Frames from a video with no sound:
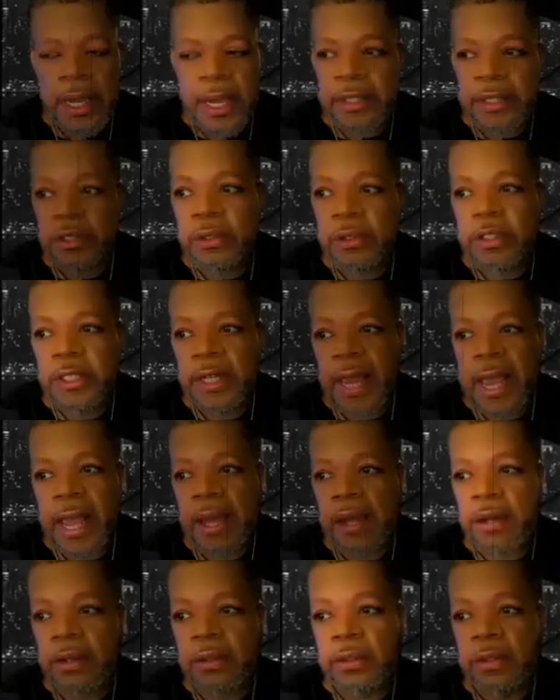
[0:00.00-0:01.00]
And you're
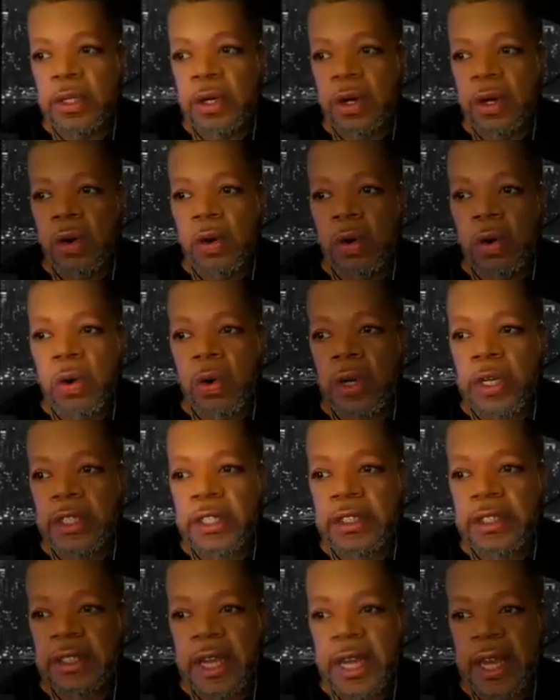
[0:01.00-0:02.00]
now
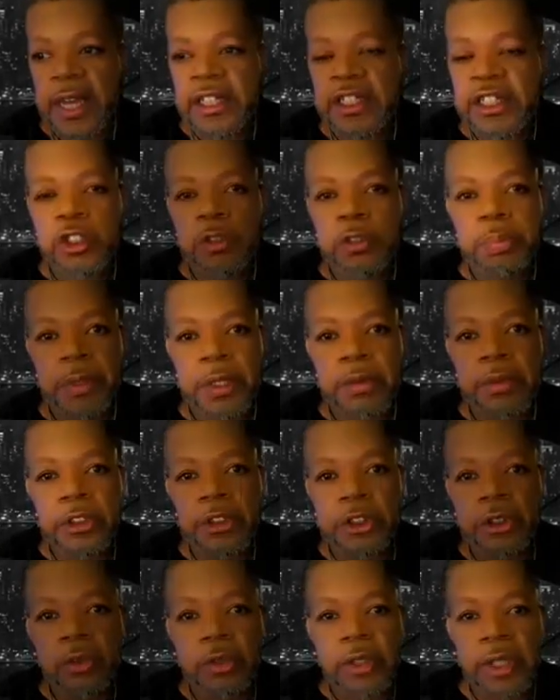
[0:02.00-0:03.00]
on a
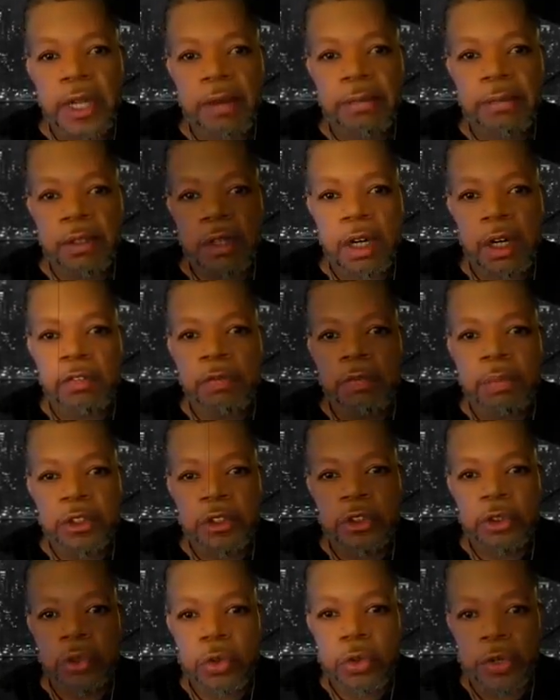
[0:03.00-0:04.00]
spiritual level of
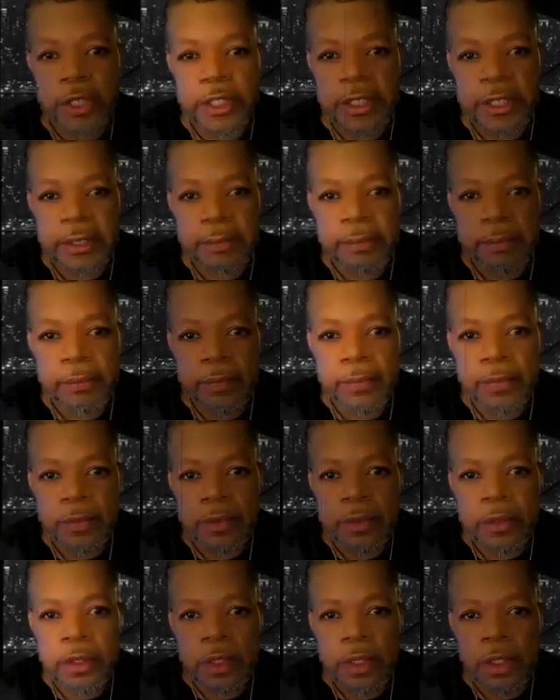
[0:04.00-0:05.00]
maturity
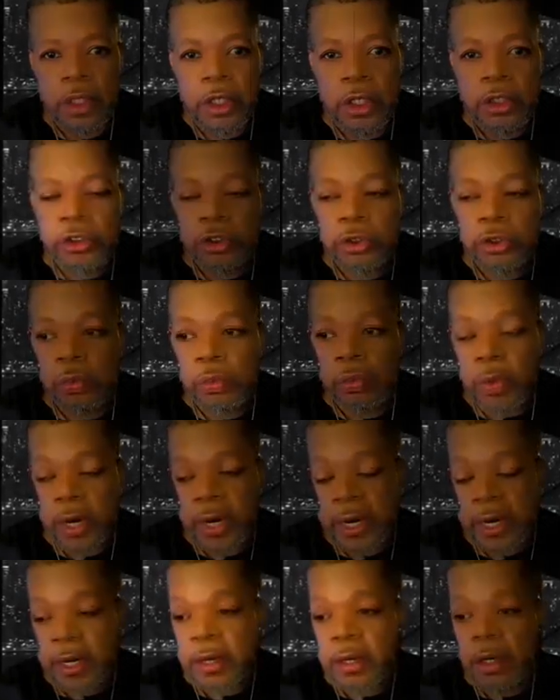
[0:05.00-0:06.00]
to
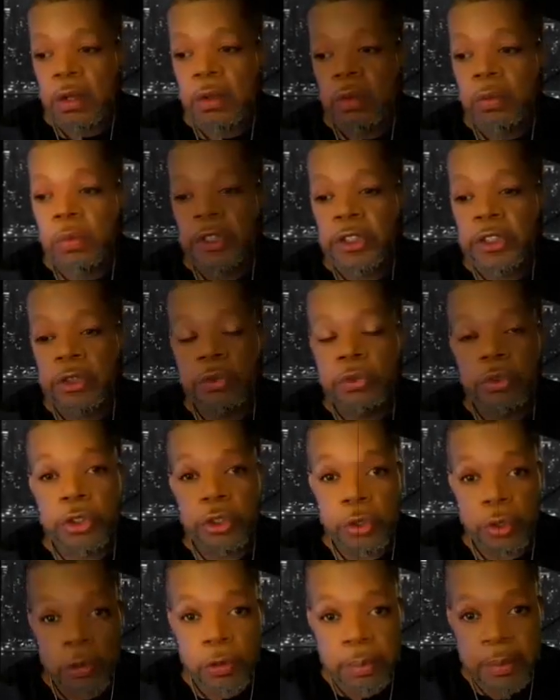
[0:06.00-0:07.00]
where when you
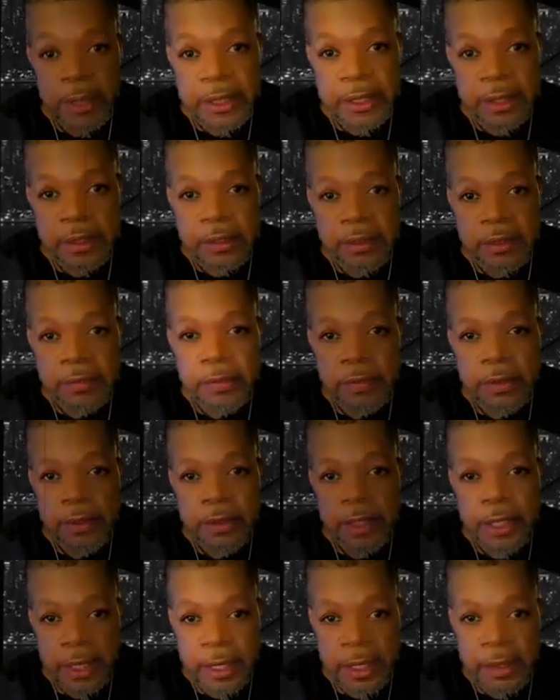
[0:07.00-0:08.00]
do meet
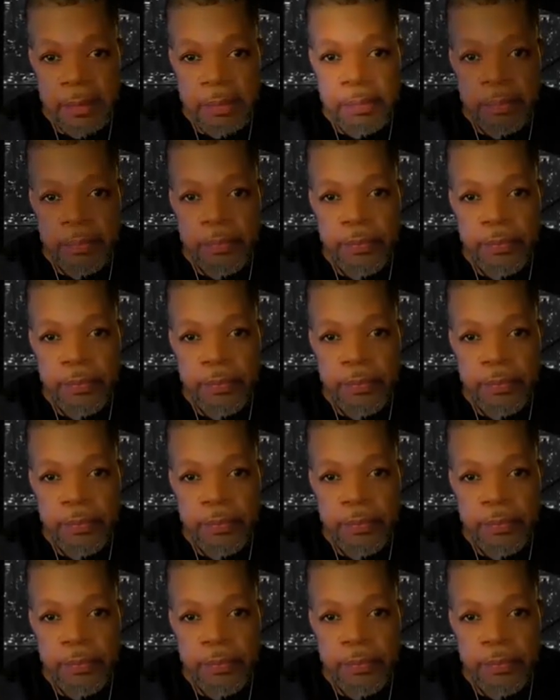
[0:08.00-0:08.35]
him,